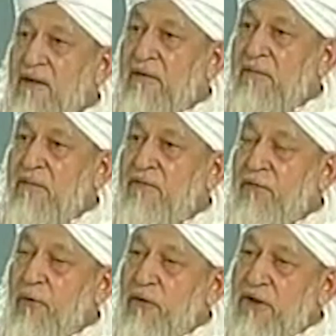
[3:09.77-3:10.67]

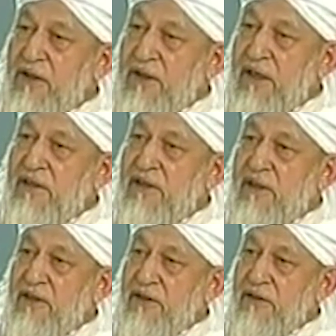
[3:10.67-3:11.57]
before such
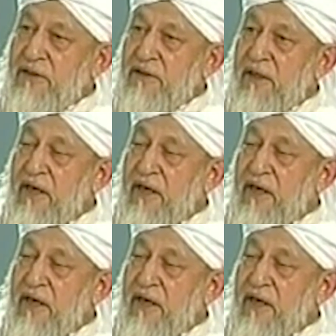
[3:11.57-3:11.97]
legislations